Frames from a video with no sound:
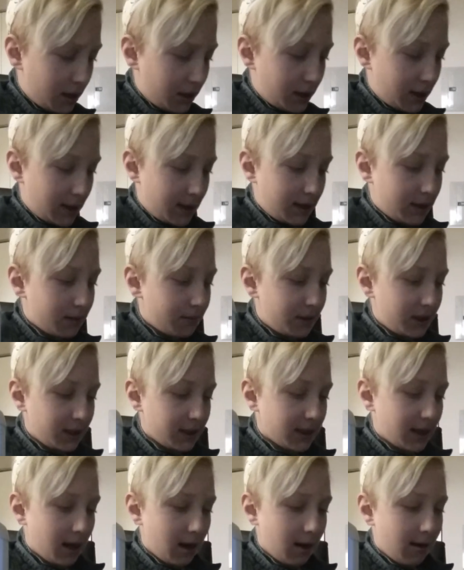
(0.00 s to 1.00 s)
So this
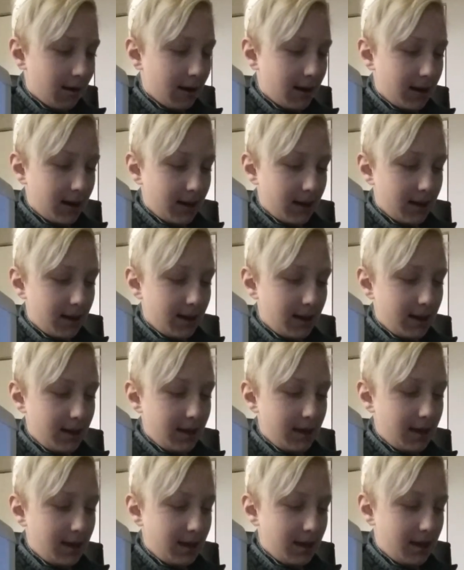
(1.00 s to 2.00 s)
mascara
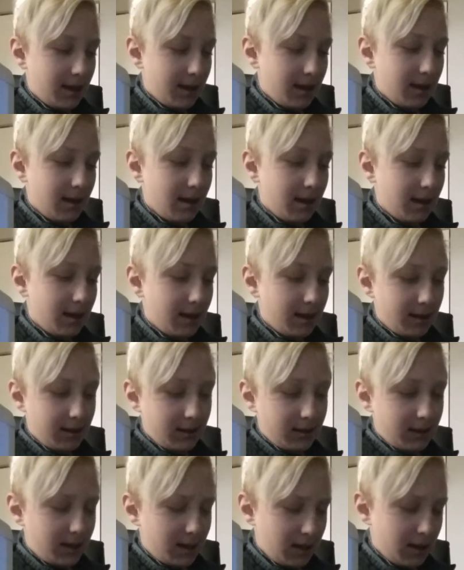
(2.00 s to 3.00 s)

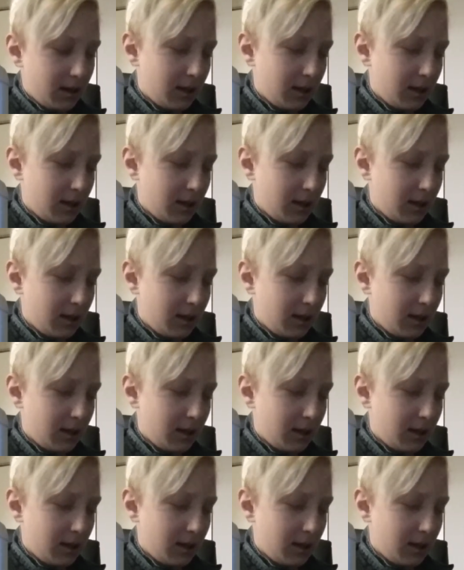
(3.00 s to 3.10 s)
is